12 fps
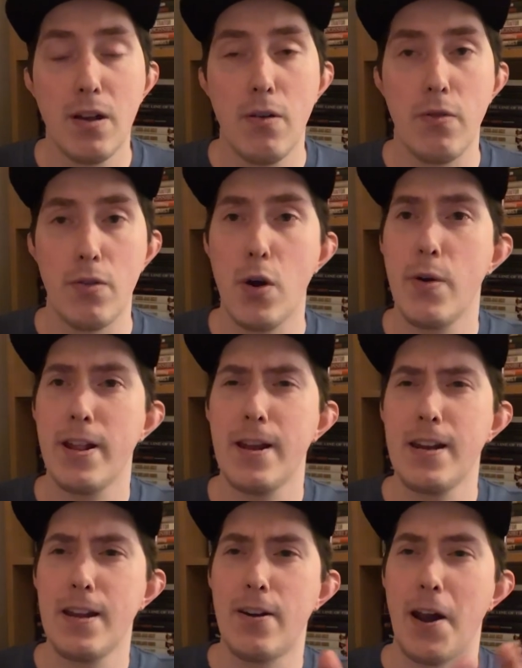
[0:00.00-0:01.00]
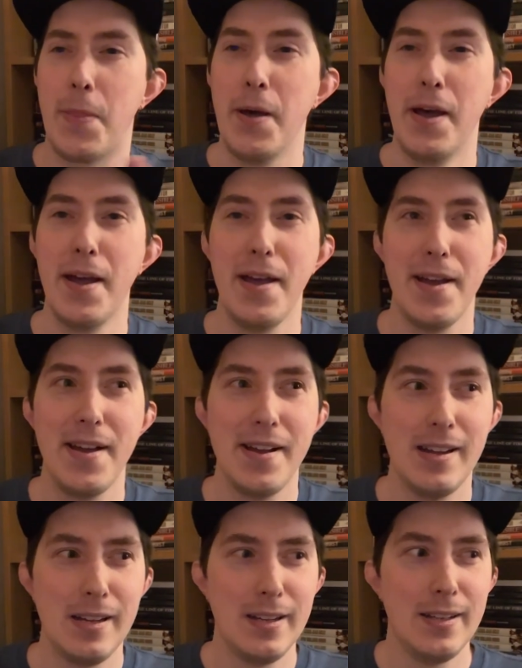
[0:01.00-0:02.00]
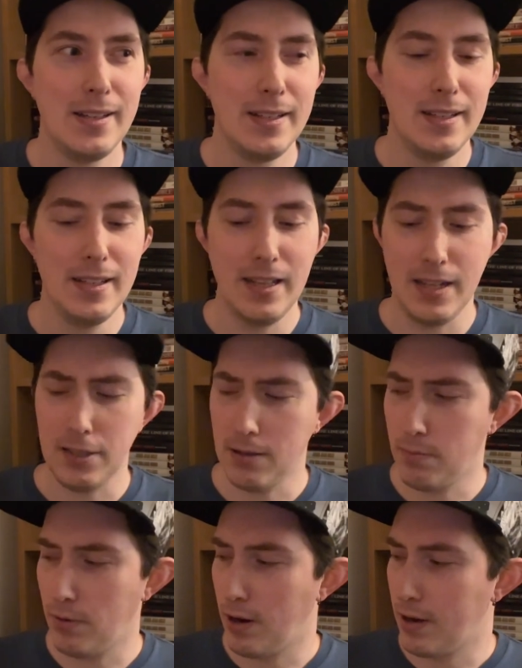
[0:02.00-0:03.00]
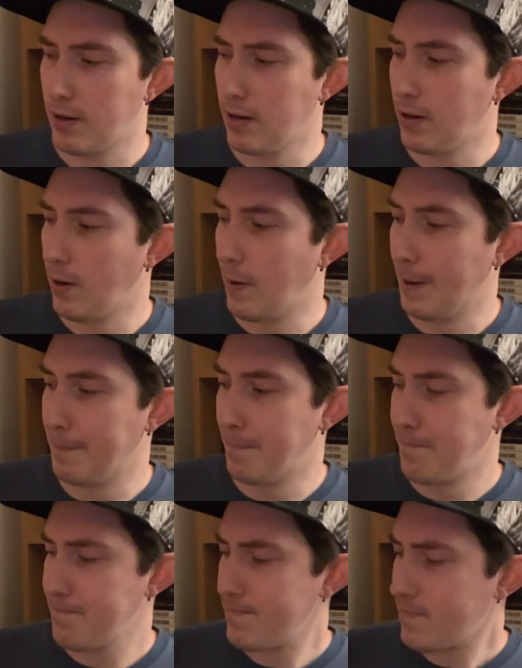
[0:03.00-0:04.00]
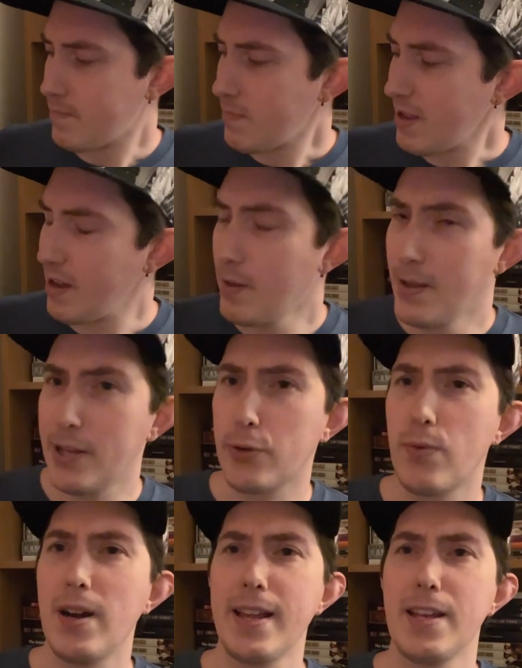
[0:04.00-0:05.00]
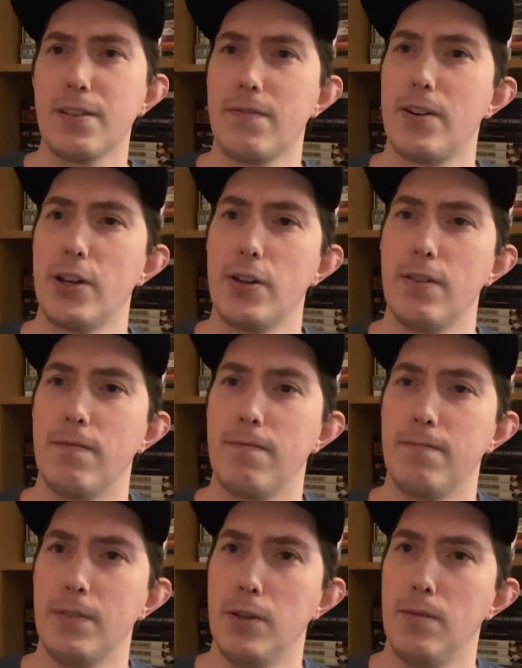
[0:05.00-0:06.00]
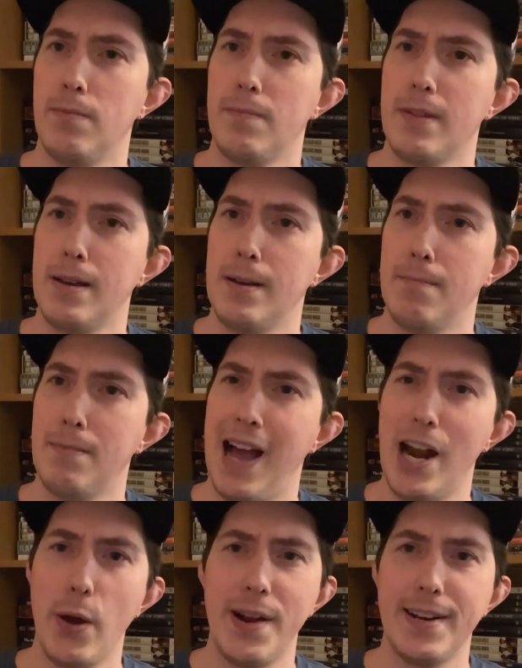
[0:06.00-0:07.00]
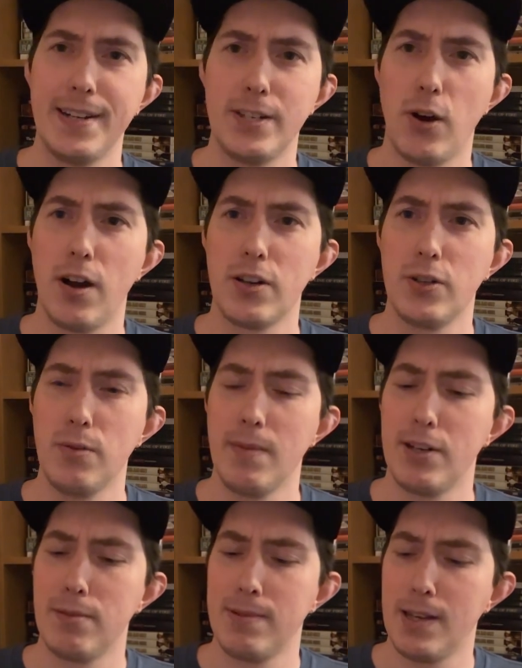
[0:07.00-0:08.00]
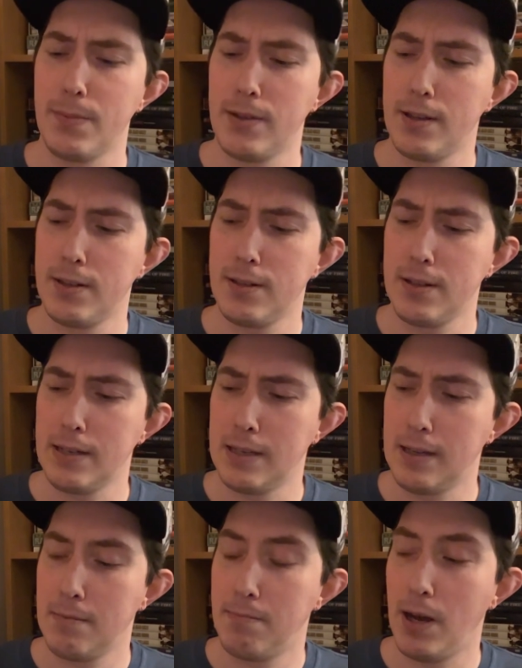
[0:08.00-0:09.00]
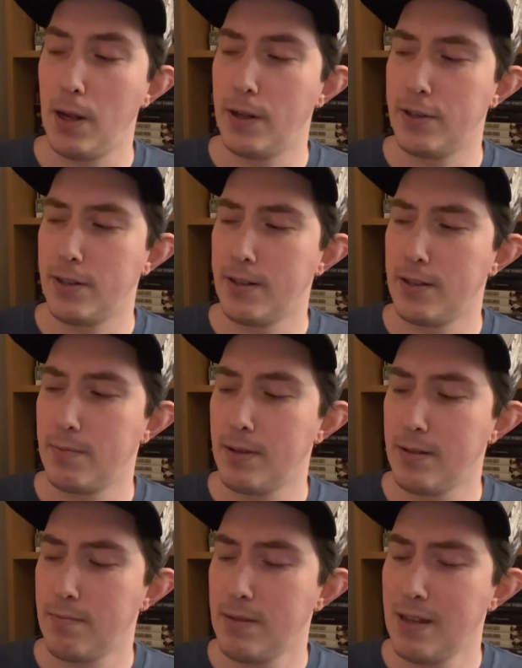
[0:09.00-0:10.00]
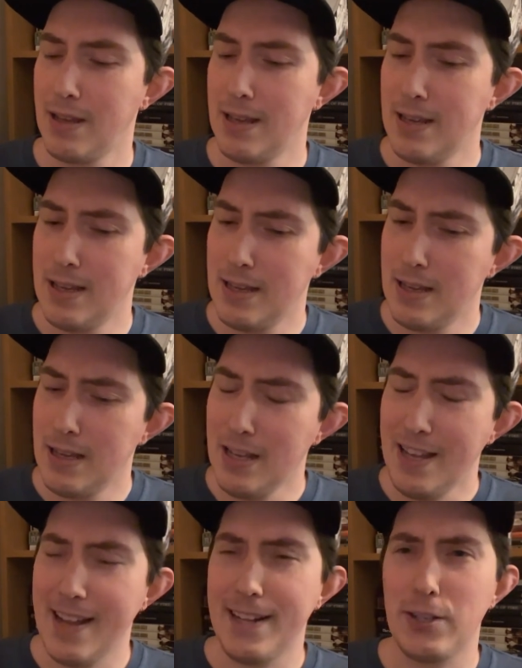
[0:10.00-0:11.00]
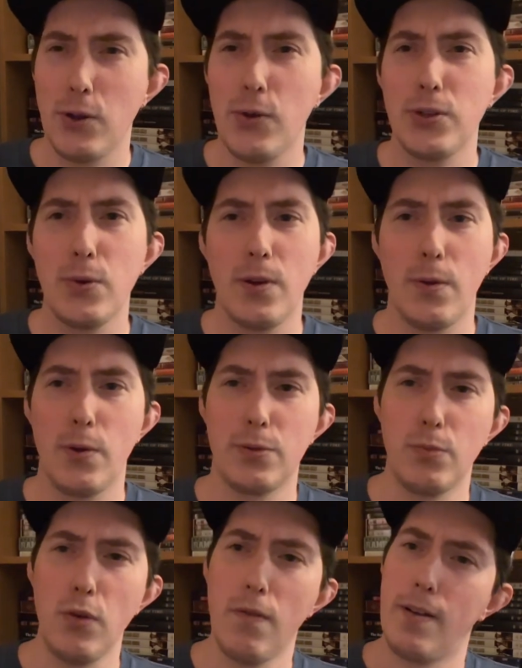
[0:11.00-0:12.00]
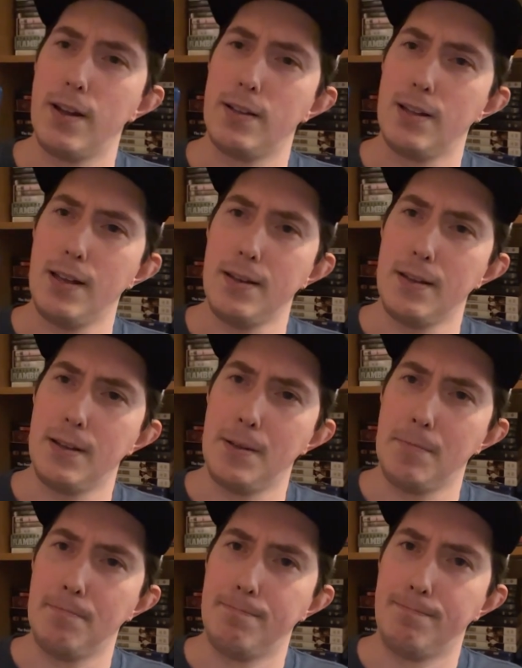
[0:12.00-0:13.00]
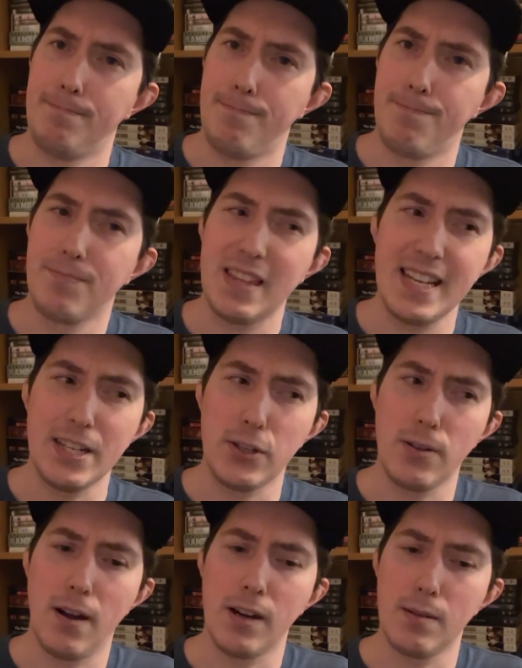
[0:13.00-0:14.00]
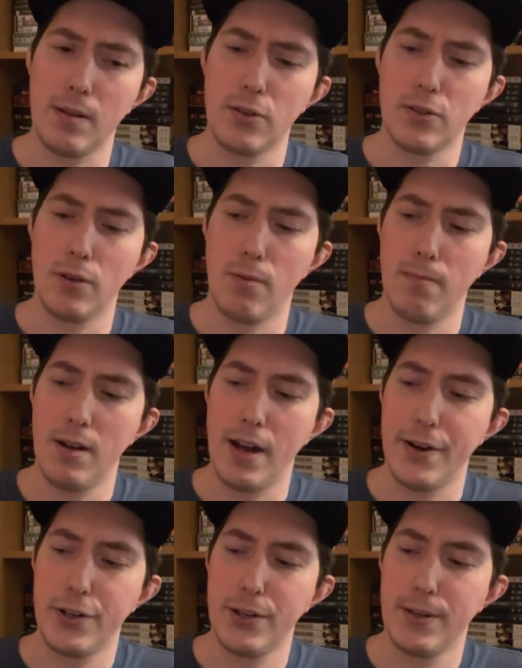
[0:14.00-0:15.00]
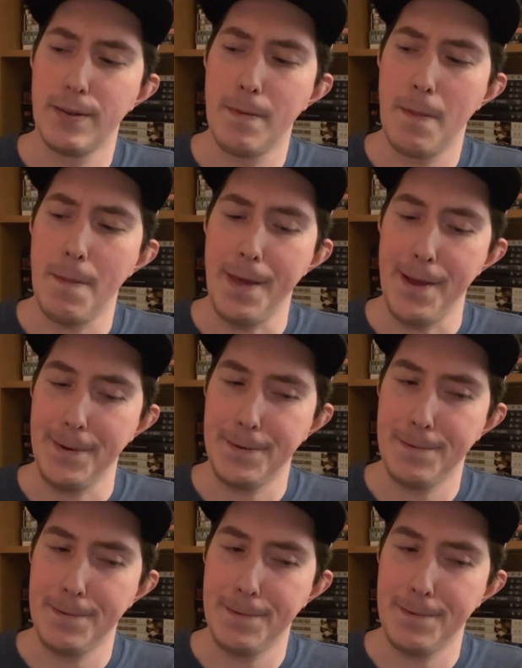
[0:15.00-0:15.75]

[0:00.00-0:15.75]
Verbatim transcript: throw it in here at some point, you know. This really is a very good film. I know I didn't talk too much about this, apologies, but it's also one of those movies that is talked about so much that